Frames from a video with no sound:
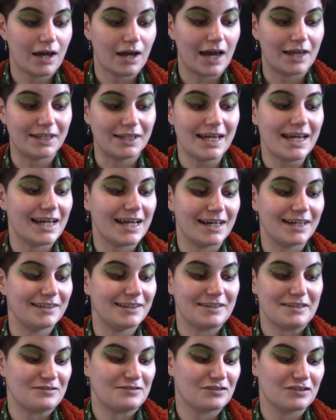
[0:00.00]
And here,
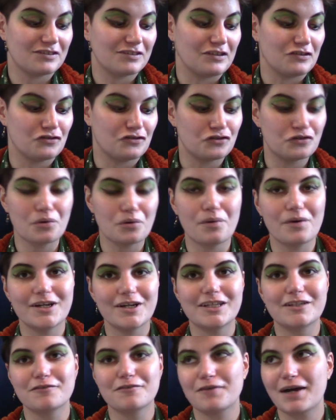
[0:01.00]
there's just this joy
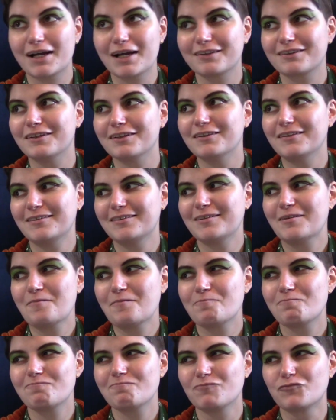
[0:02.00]
in the fact that
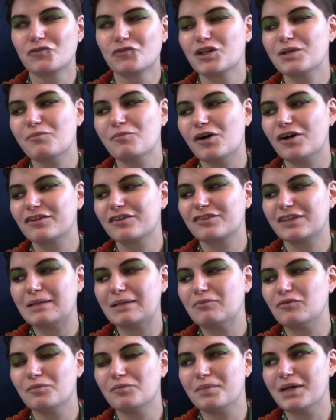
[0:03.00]
DreamWorks
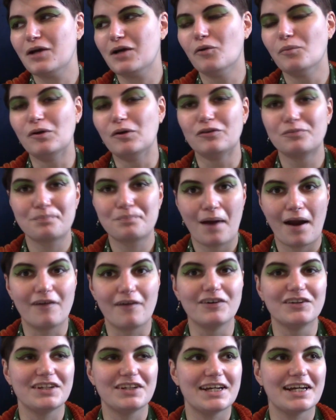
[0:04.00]
seem to be almost
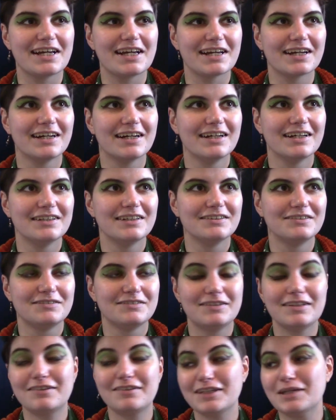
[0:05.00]
parodying
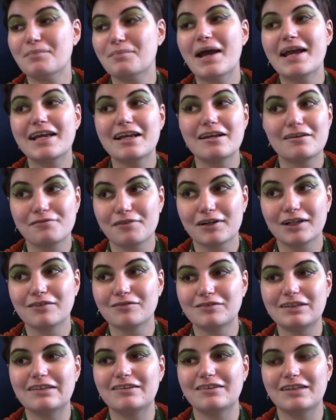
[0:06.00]
Disney, making fun of
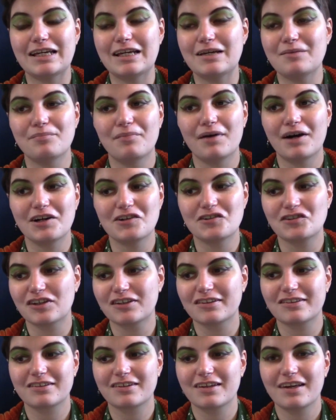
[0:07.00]
Disney by
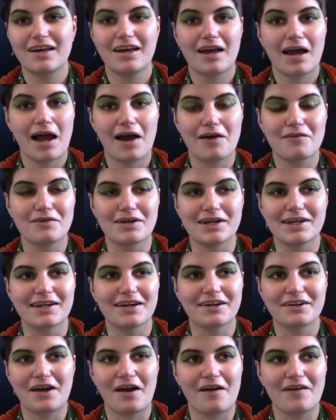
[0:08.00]
just having
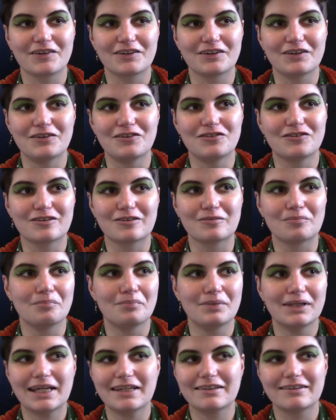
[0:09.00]
a character who's just
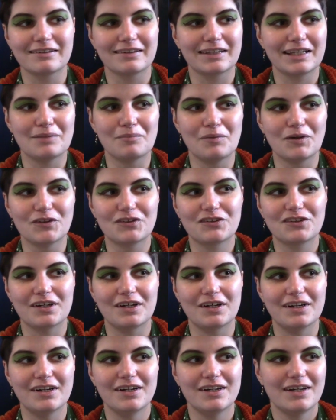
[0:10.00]
blatantly a
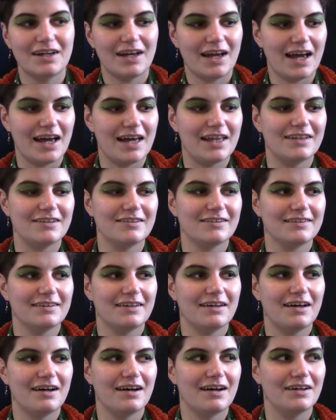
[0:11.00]
monster, and
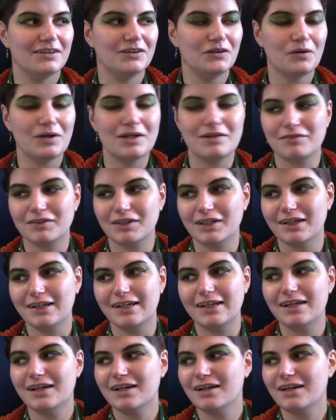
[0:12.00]
not even a